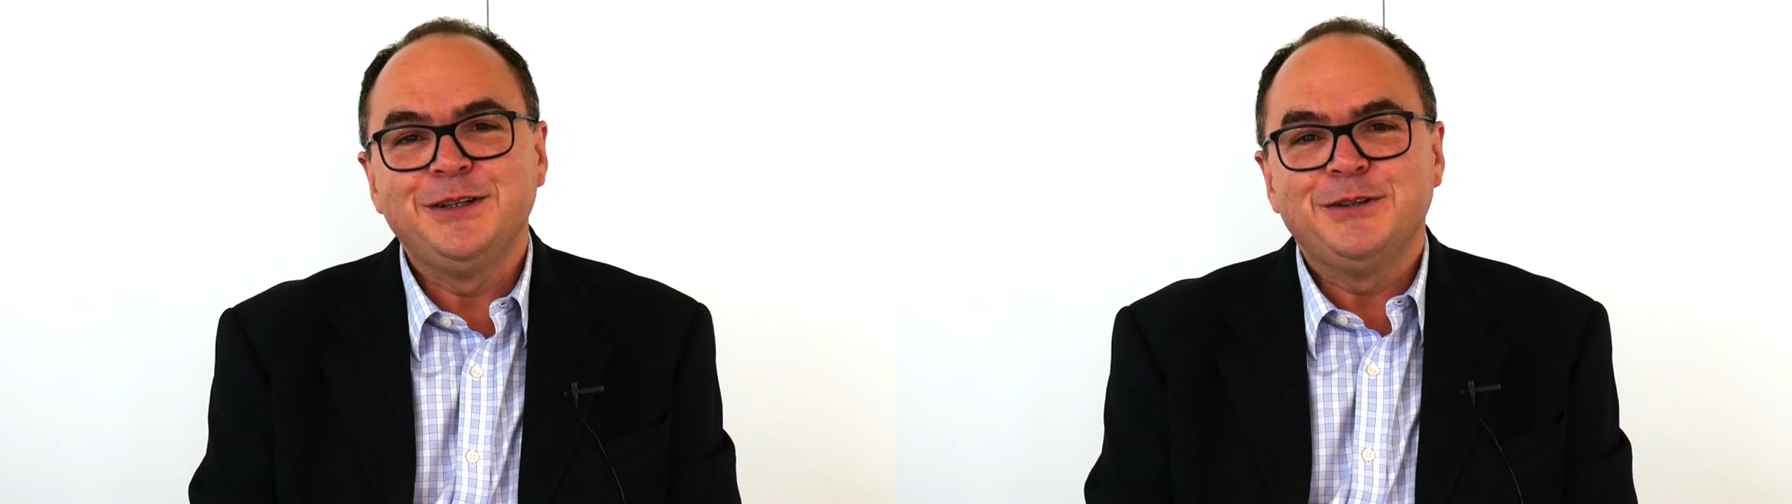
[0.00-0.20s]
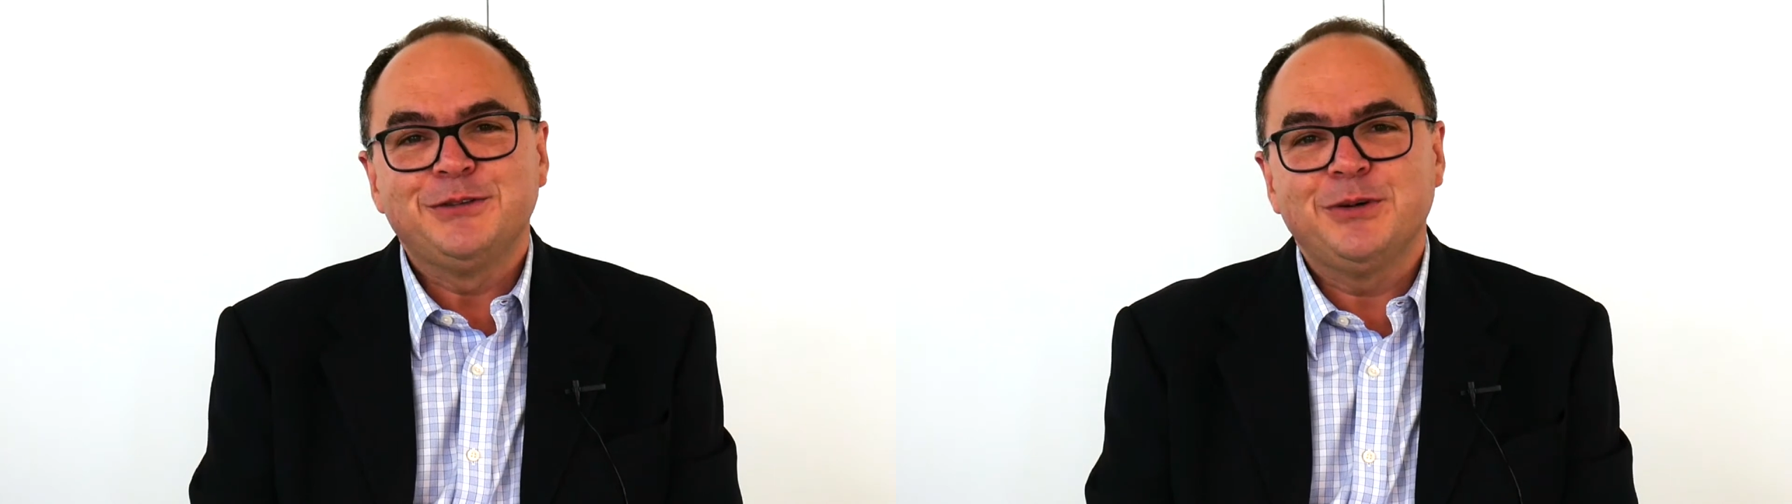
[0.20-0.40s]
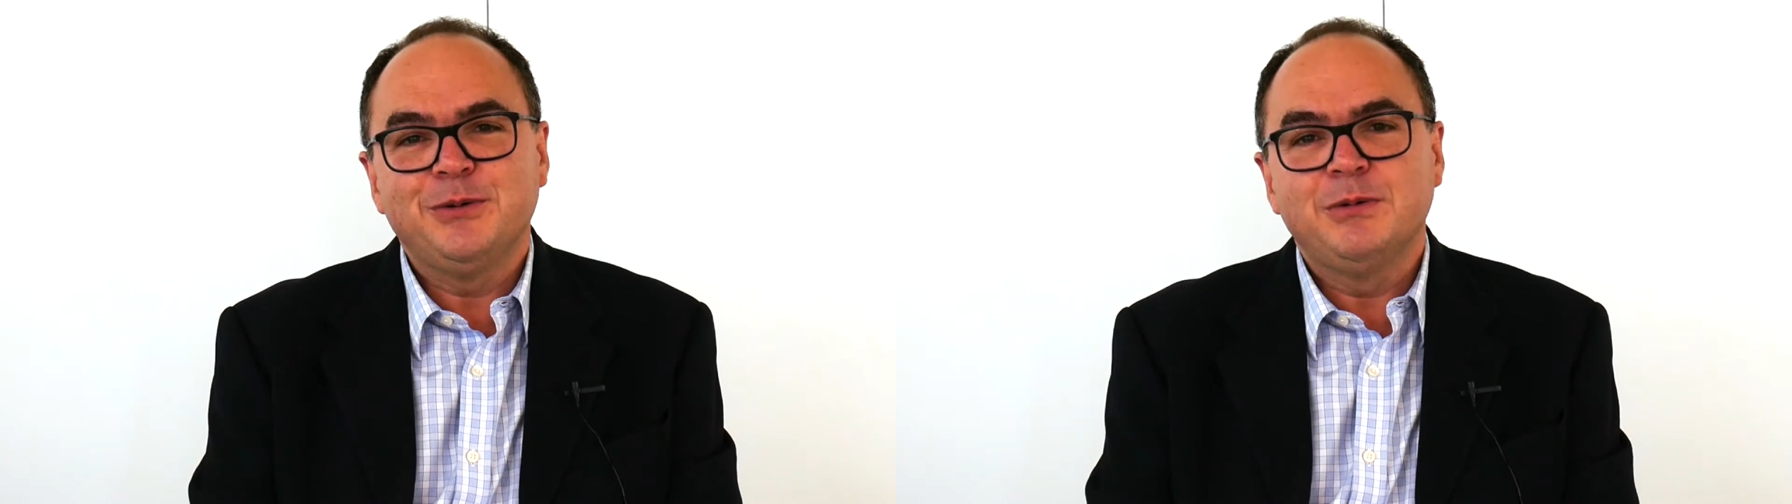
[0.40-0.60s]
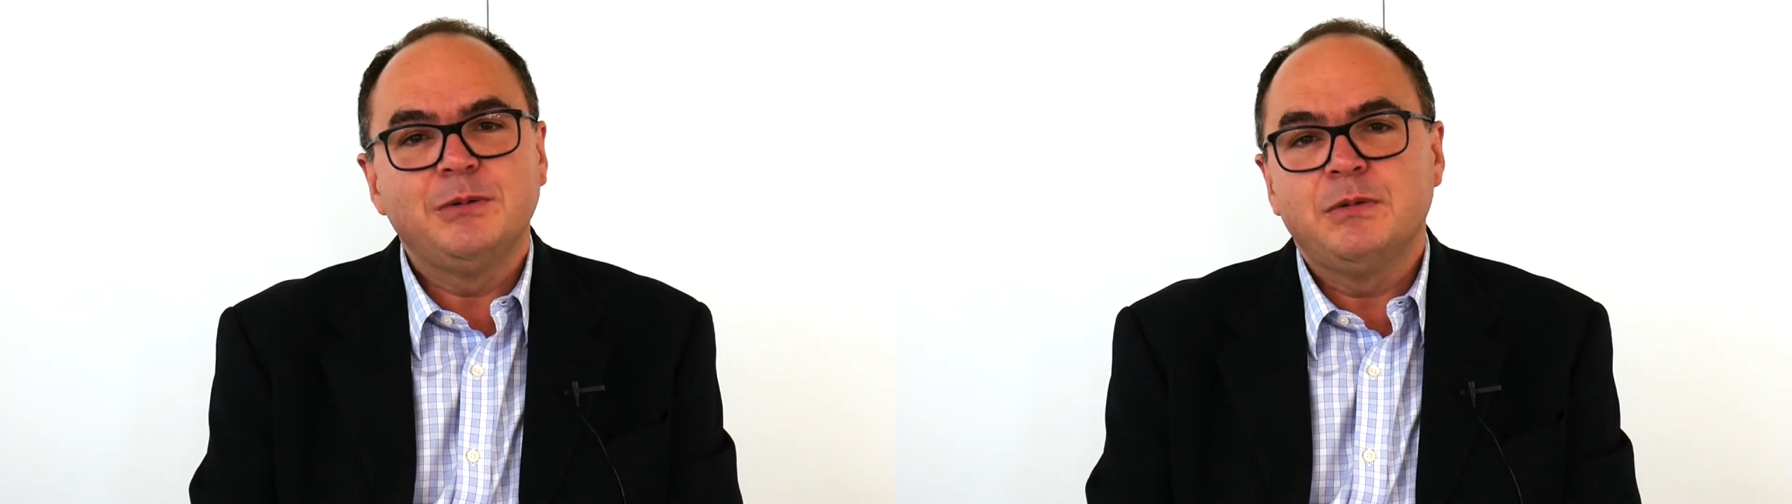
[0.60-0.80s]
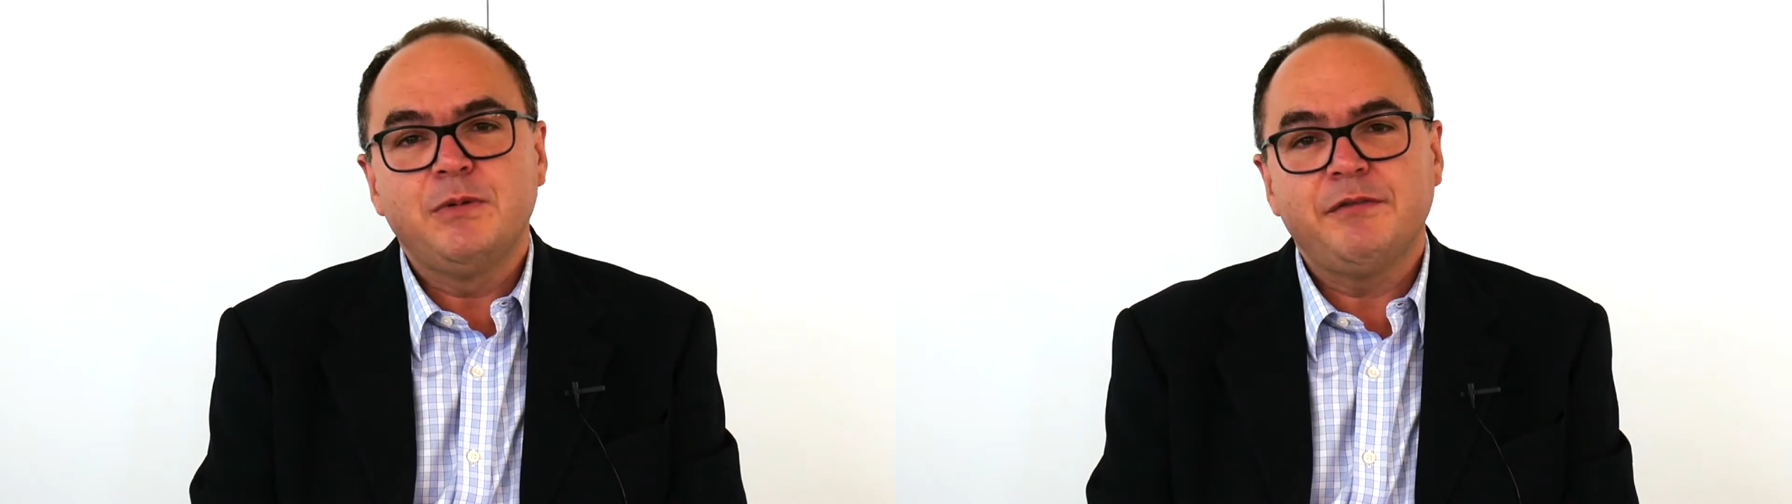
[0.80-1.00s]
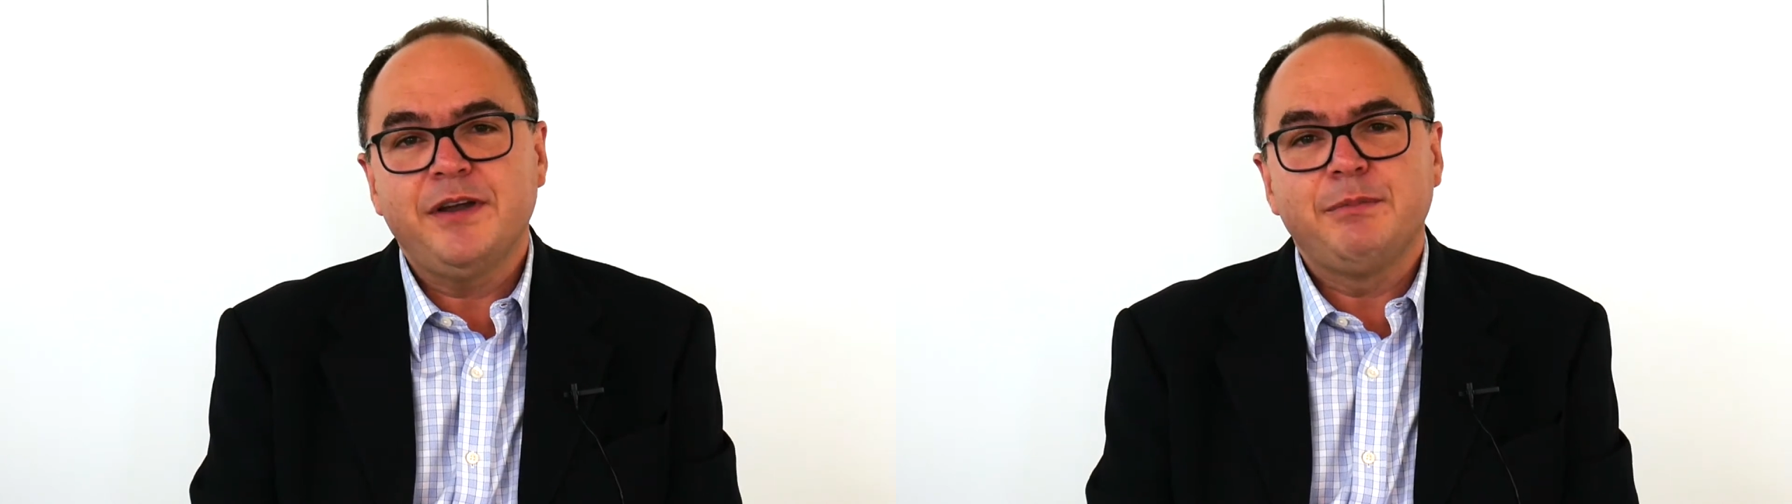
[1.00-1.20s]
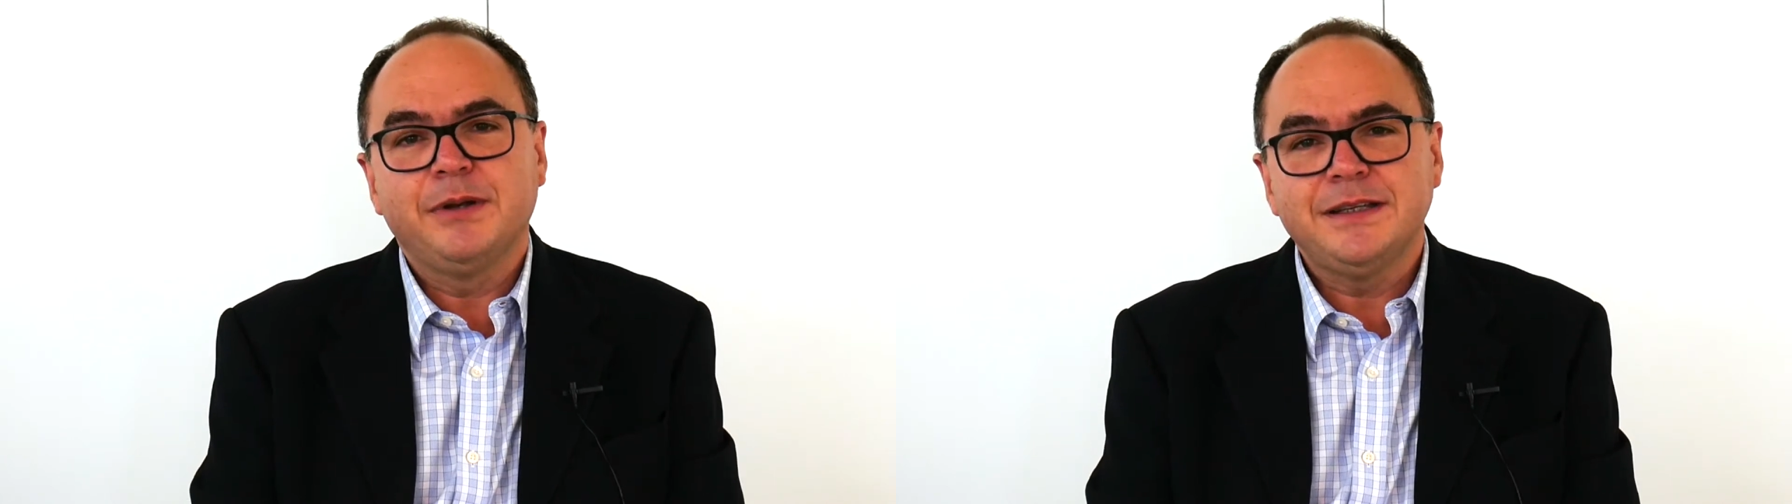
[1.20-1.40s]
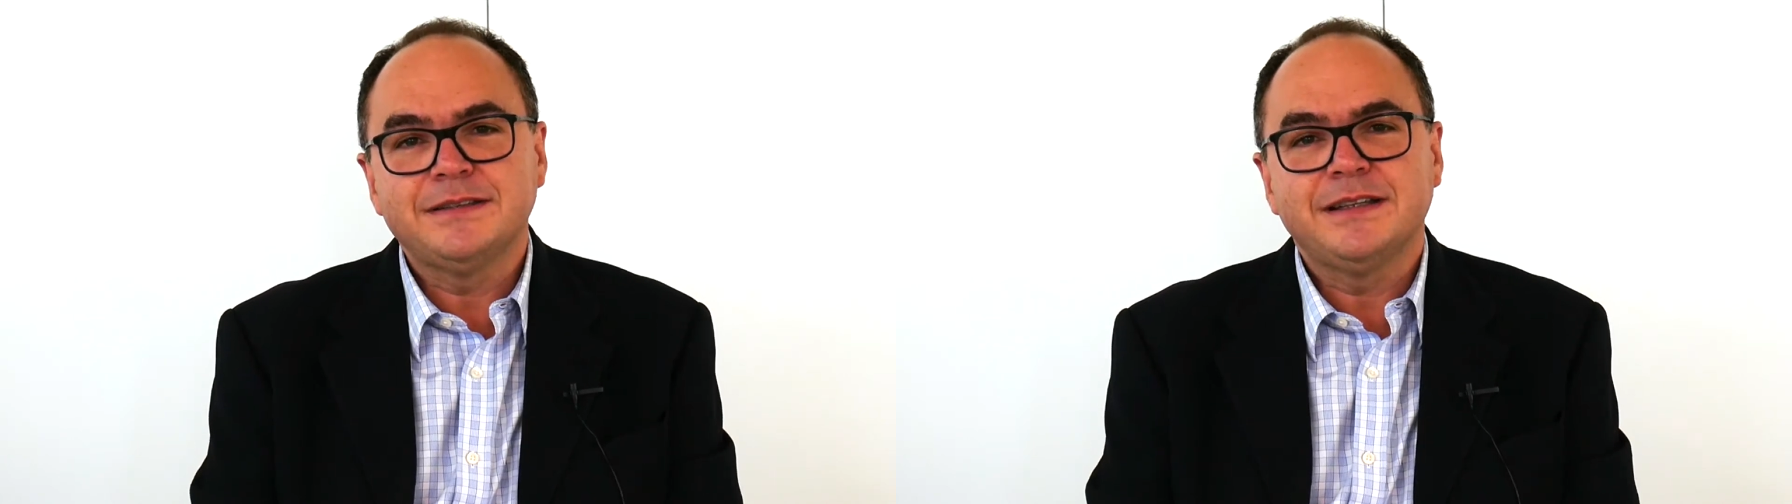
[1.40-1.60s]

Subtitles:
So we are very pleased